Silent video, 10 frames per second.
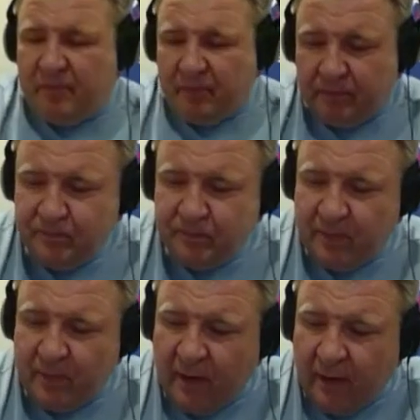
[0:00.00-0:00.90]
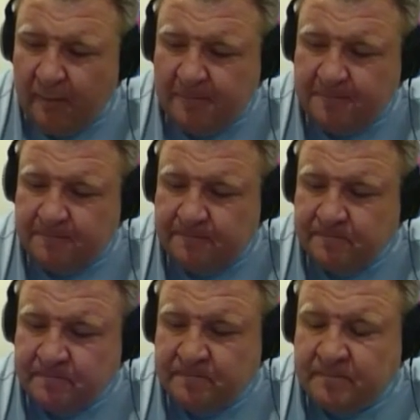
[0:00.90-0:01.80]

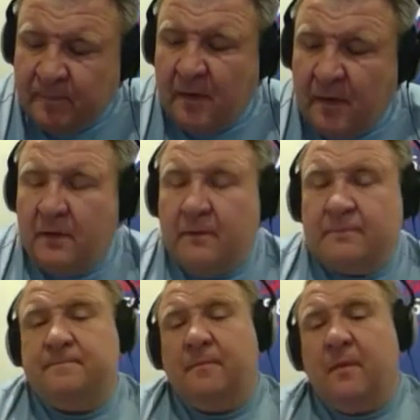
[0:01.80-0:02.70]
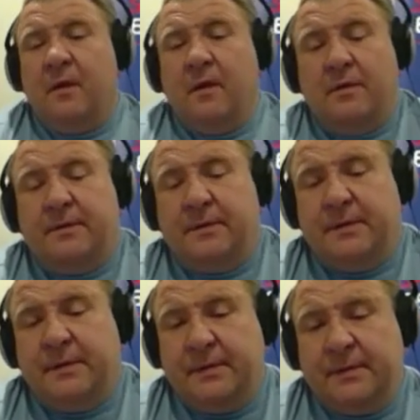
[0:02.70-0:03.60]

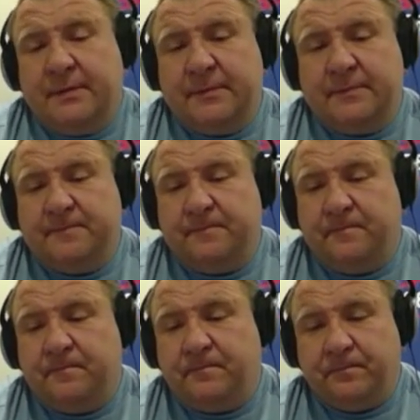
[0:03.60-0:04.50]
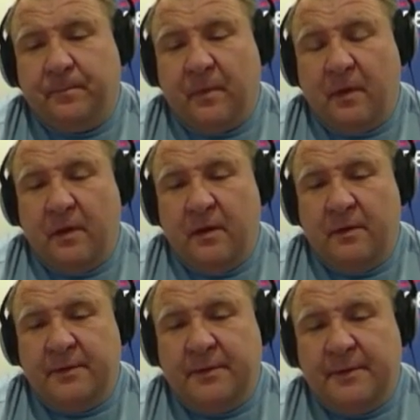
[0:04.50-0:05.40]

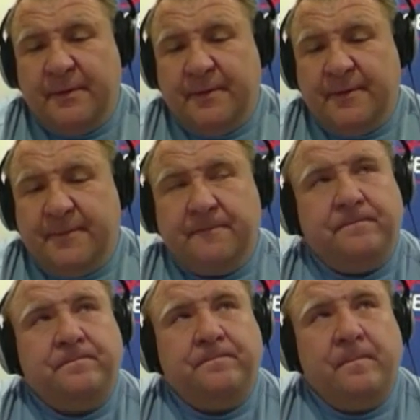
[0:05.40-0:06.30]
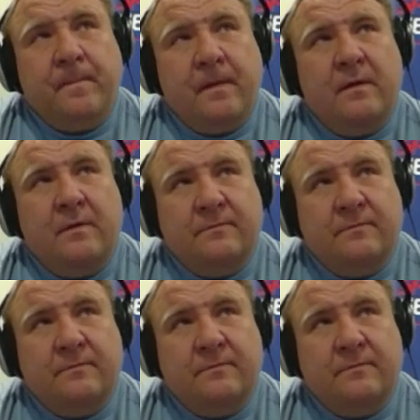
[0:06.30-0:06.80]
(not speaking)